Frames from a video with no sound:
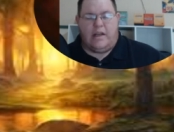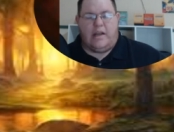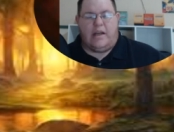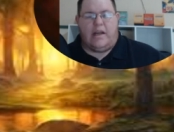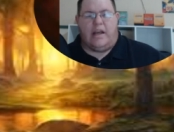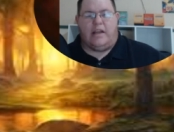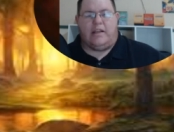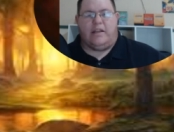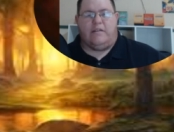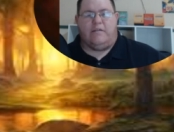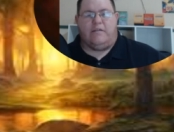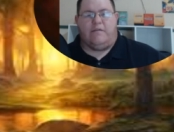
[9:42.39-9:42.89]

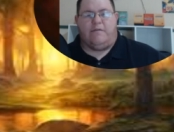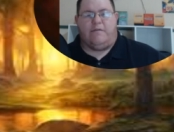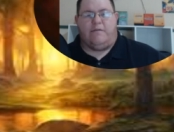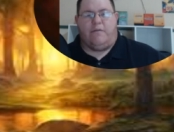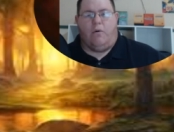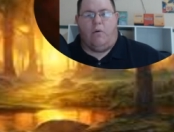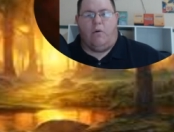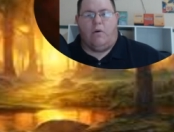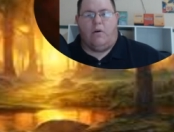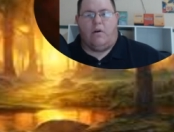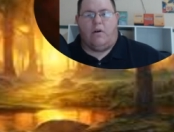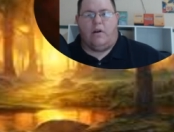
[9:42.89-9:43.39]
And then
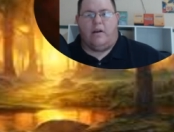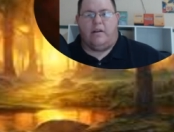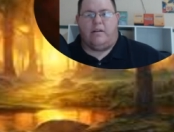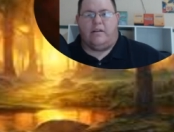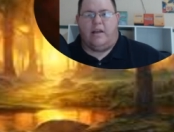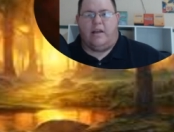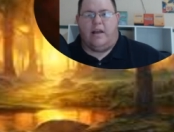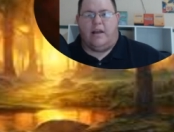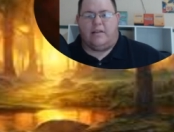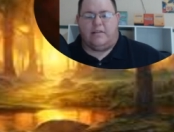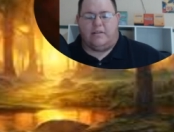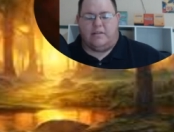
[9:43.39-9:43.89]
4
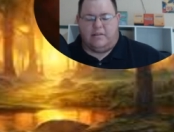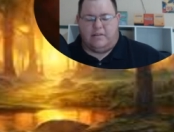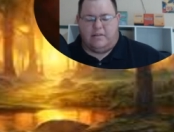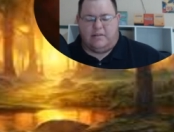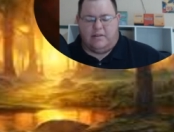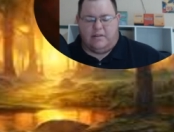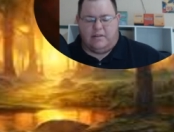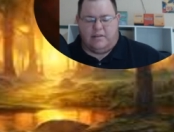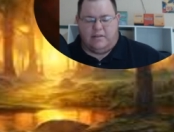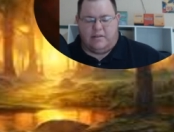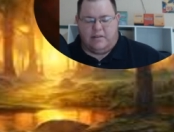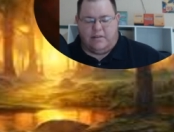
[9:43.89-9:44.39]
Unlicensed
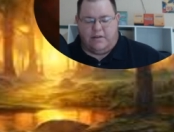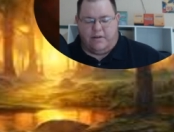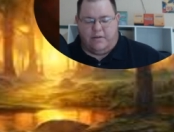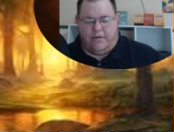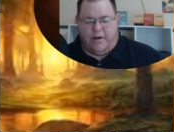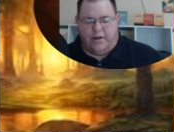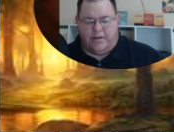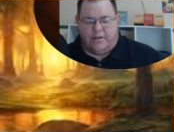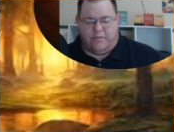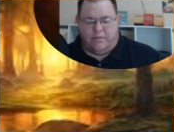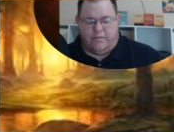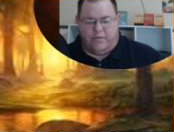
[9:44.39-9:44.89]

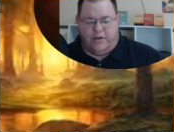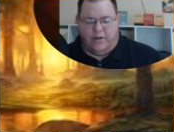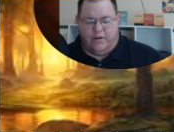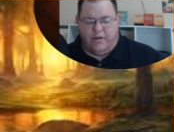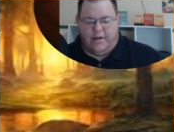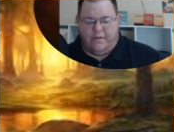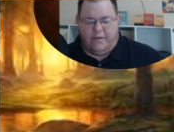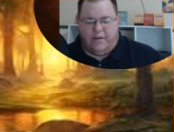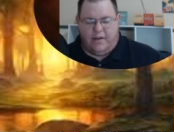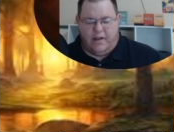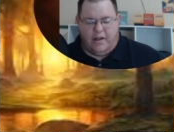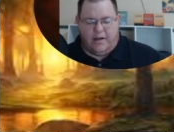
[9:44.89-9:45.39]
Disintegration. We don't
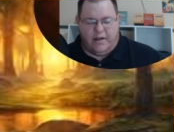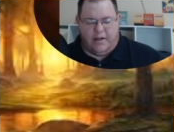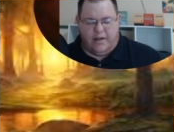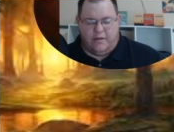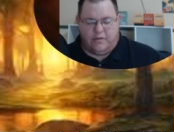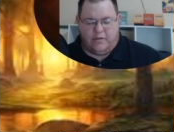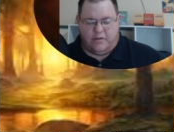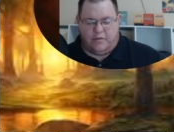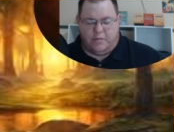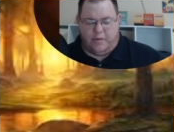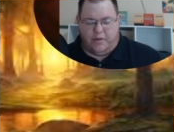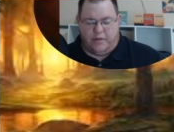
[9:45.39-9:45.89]
have a lot of kill
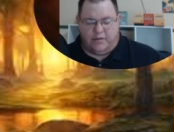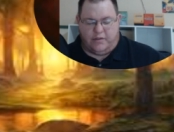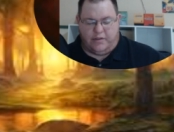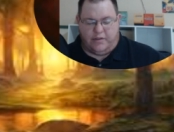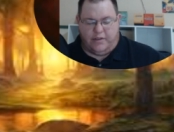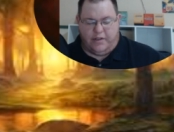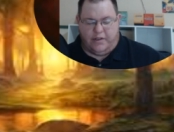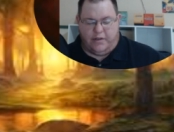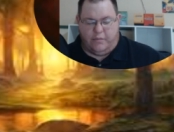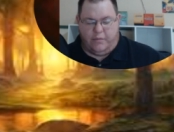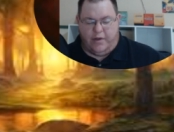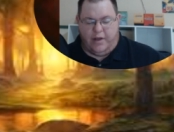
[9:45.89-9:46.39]
spells in
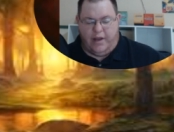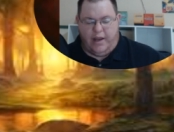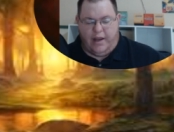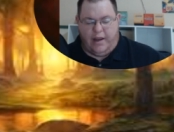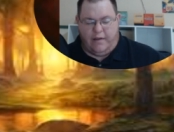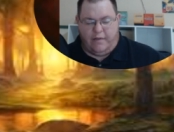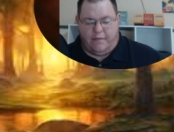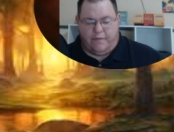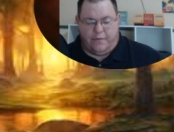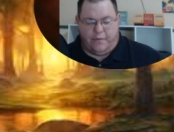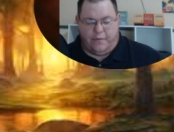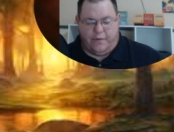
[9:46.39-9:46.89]
here. We
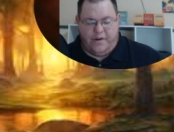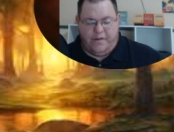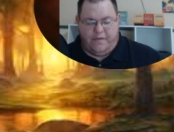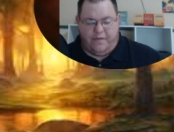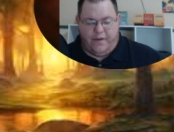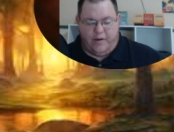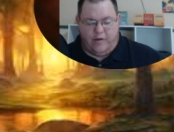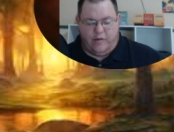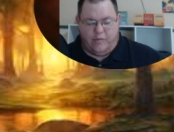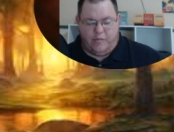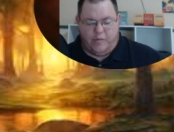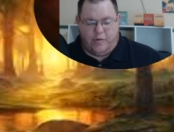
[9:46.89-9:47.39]
have 3
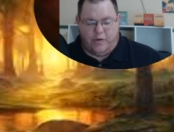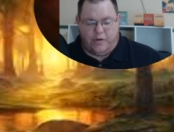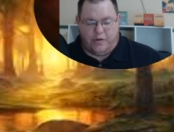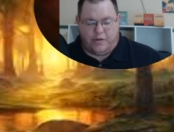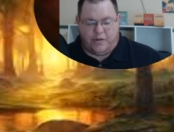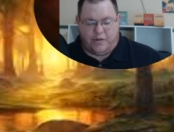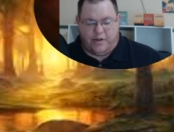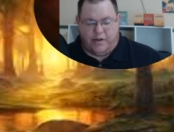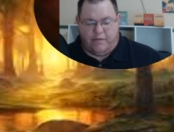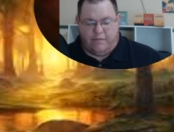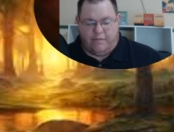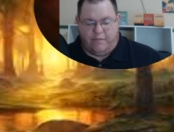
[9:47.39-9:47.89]
Fatal Push
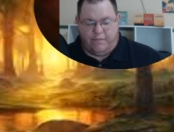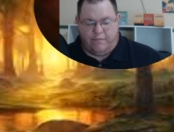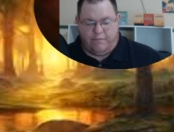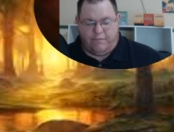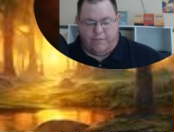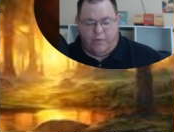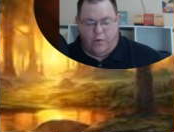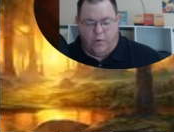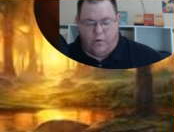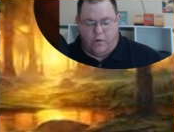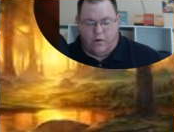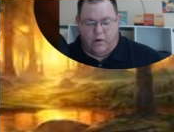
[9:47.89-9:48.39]
and
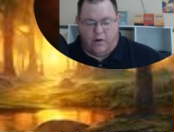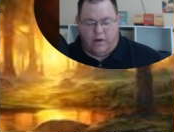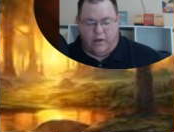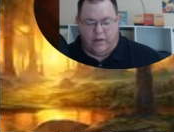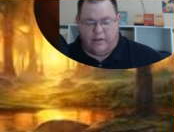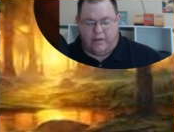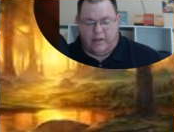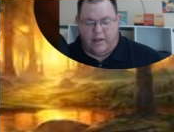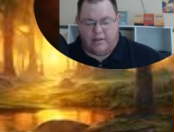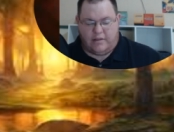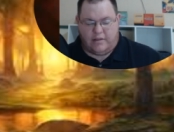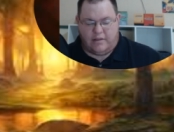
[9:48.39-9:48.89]
4
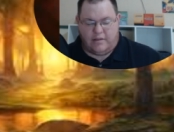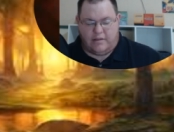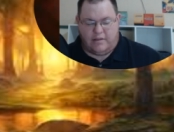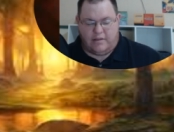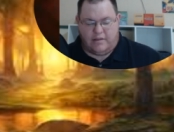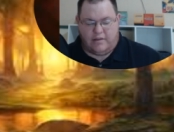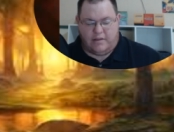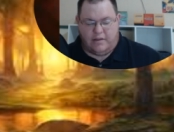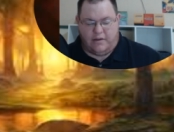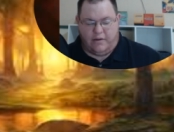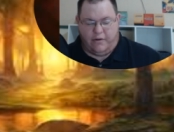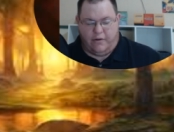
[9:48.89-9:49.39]
Unlicensed
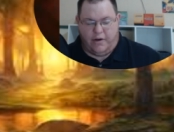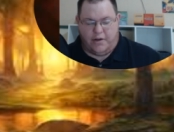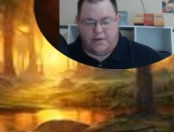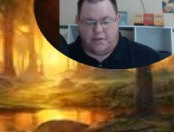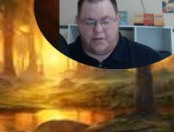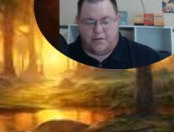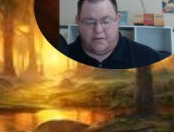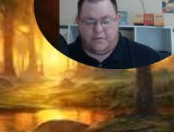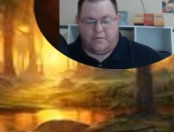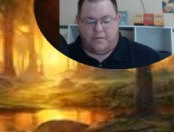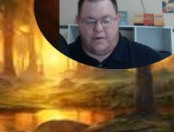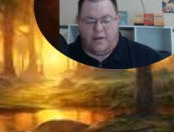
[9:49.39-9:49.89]

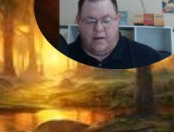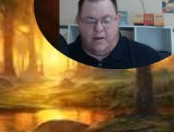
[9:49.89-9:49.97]
Disintegration.